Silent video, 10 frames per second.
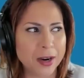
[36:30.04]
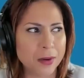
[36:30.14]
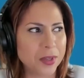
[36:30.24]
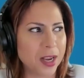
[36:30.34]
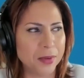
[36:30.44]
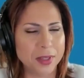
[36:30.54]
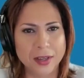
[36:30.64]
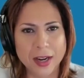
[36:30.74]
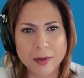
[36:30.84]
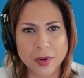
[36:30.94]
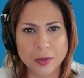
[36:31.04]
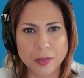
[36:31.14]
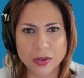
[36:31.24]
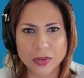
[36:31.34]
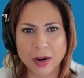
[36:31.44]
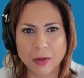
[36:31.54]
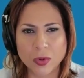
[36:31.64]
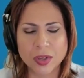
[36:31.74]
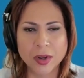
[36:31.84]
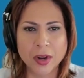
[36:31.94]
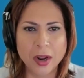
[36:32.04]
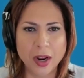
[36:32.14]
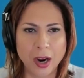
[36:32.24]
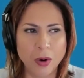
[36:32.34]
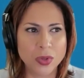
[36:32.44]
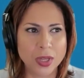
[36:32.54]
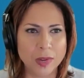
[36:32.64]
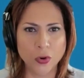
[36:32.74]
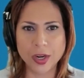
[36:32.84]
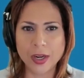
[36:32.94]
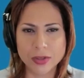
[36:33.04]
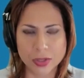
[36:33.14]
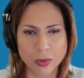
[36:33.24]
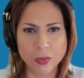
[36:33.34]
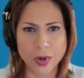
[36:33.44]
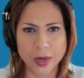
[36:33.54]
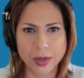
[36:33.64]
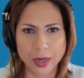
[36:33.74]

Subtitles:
was having the nightmare because I was avoiding someone